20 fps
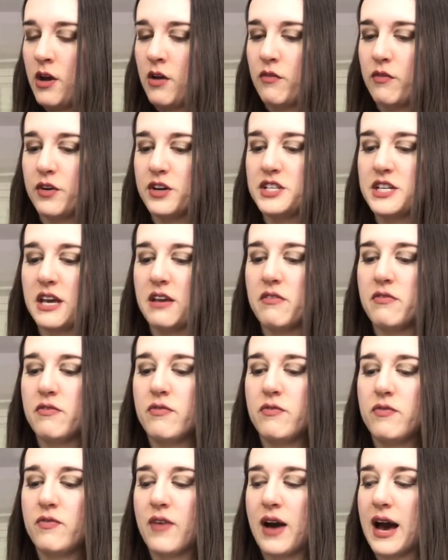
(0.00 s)
For day
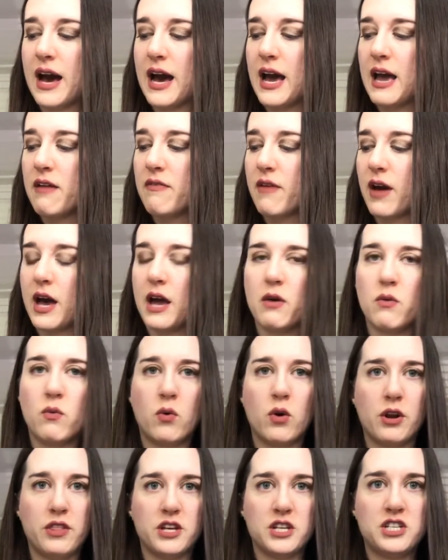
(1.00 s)
5, I
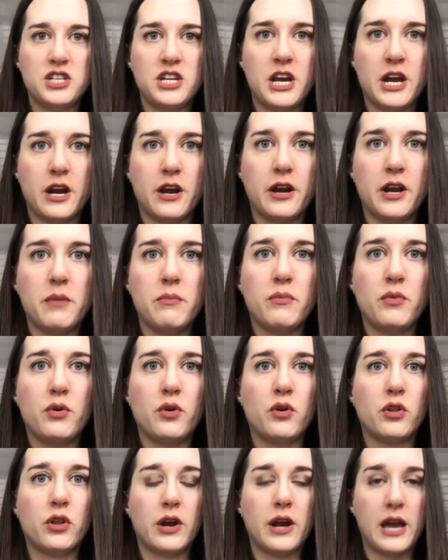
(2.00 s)
wore the Thierry
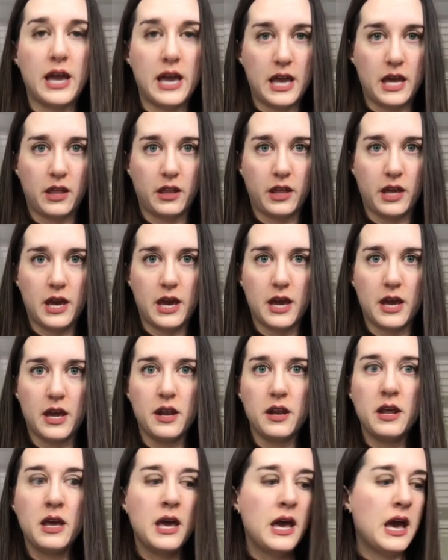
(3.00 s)
Mugler
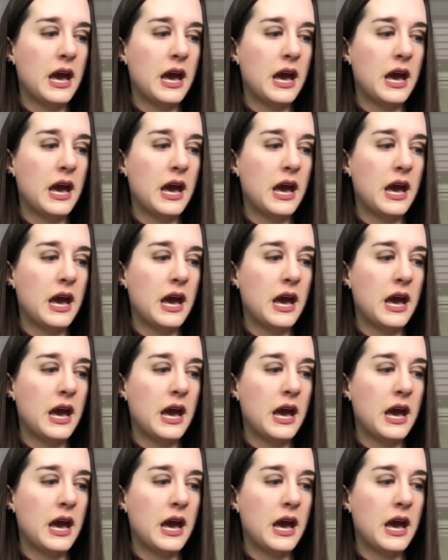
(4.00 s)
Alien,